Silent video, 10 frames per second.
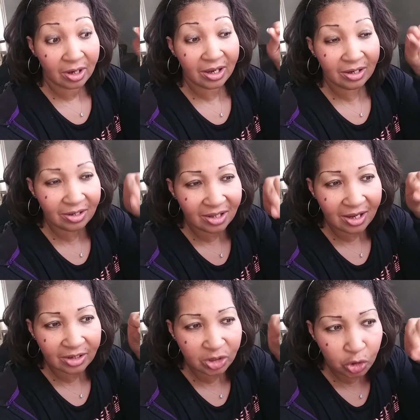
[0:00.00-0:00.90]

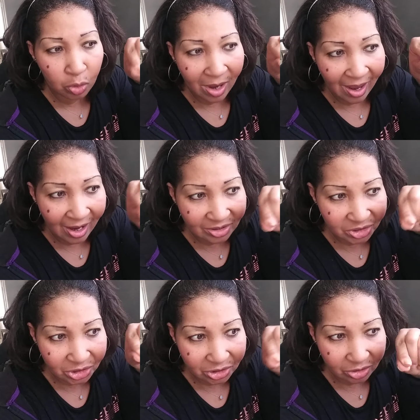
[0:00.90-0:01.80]
Anything that you
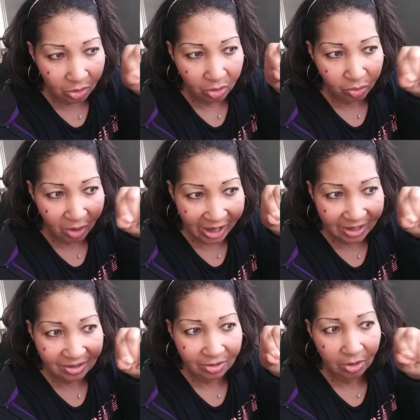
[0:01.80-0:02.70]
etch or write,